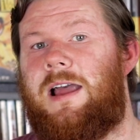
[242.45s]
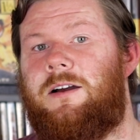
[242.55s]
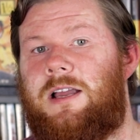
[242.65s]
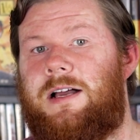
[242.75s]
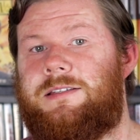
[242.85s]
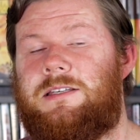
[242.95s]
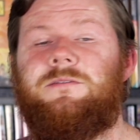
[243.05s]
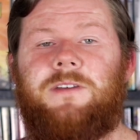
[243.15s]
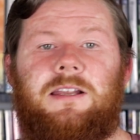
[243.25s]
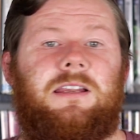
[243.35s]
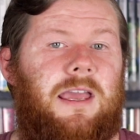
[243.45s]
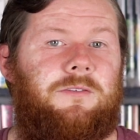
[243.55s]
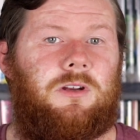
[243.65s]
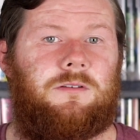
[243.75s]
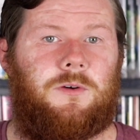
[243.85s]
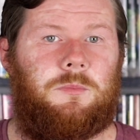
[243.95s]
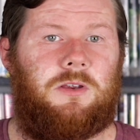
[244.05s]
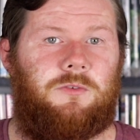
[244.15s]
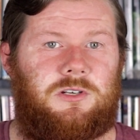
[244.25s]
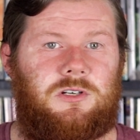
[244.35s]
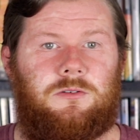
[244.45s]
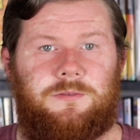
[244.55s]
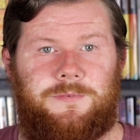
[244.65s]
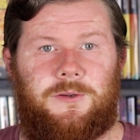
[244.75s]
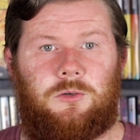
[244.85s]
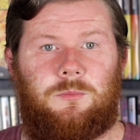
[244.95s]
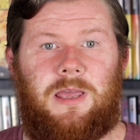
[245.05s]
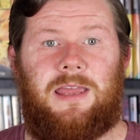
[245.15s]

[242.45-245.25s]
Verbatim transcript: outcast is fairly evident from the original film,